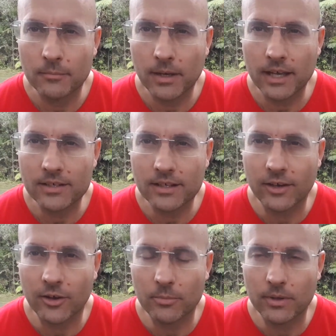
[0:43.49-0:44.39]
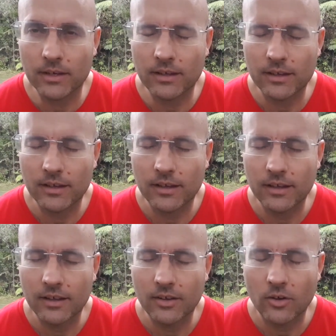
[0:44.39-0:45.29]
partially open,
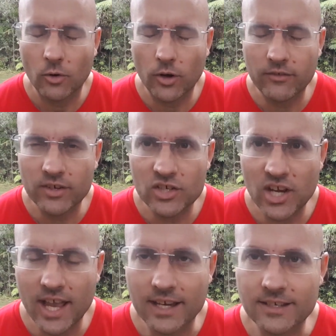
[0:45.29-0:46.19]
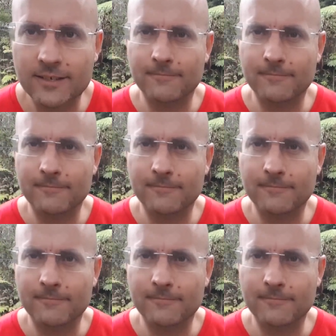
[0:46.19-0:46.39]
or even shut?